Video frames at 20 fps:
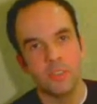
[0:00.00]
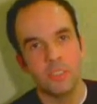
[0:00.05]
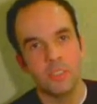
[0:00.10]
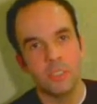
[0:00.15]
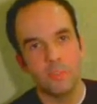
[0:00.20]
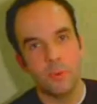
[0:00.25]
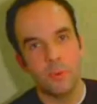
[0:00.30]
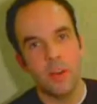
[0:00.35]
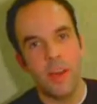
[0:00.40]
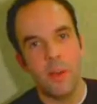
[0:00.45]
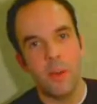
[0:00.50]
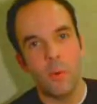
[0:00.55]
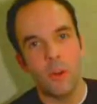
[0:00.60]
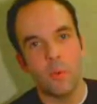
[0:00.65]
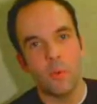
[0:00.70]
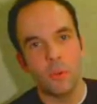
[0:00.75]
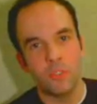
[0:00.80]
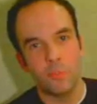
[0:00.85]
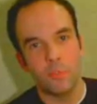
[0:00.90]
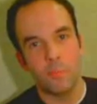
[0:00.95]
This is probably
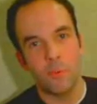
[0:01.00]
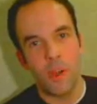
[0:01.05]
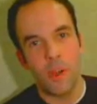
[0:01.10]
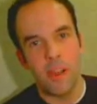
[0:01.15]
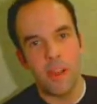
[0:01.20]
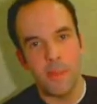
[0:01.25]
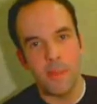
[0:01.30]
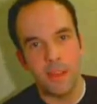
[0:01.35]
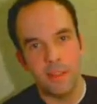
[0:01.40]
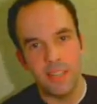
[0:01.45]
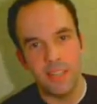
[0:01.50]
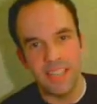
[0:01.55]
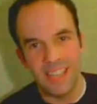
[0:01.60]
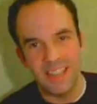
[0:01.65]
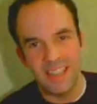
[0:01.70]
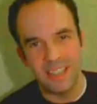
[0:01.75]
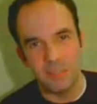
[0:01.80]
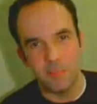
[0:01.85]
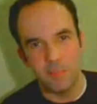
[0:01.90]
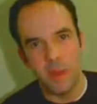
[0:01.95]
what was primarily in
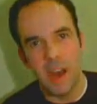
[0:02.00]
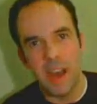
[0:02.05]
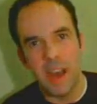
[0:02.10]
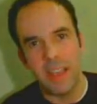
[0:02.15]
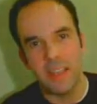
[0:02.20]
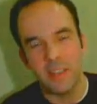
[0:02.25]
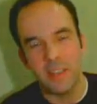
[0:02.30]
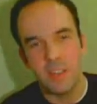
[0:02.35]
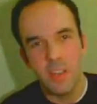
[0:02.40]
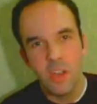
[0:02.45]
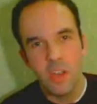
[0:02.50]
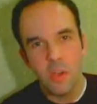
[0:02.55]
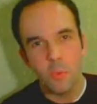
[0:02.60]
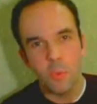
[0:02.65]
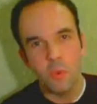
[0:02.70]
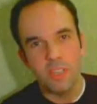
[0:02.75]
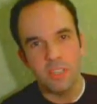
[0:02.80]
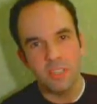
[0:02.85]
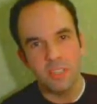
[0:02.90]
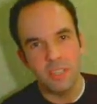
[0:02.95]
his mind
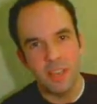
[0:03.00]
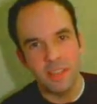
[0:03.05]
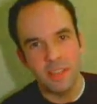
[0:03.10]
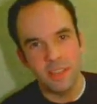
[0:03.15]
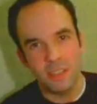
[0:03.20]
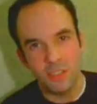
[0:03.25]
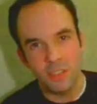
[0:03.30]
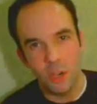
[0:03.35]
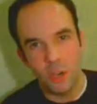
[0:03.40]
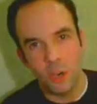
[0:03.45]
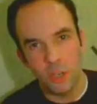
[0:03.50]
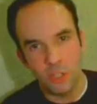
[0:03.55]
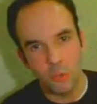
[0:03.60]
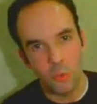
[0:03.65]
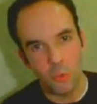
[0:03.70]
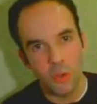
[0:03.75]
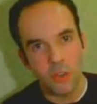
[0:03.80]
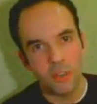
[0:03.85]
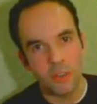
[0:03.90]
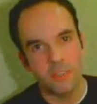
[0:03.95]
when he said these harsh
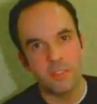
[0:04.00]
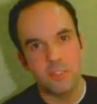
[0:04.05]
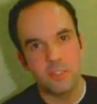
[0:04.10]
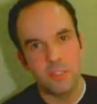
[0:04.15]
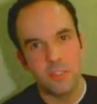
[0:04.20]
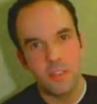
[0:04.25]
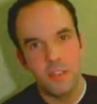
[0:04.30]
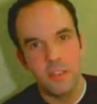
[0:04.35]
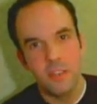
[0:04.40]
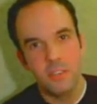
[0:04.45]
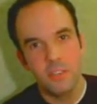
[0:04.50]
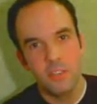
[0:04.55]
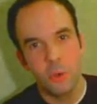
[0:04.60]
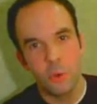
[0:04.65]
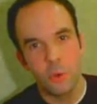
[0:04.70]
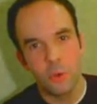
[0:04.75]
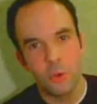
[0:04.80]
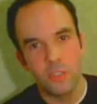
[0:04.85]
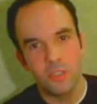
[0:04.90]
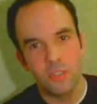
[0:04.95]
words
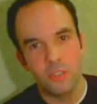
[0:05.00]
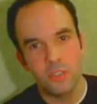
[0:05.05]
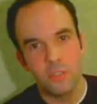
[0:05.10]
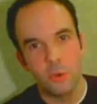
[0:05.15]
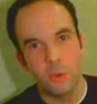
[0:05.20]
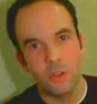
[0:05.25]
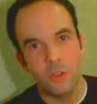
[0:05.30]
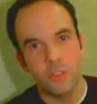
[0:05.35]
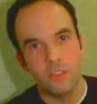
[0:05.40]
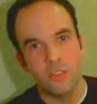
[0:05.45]
towards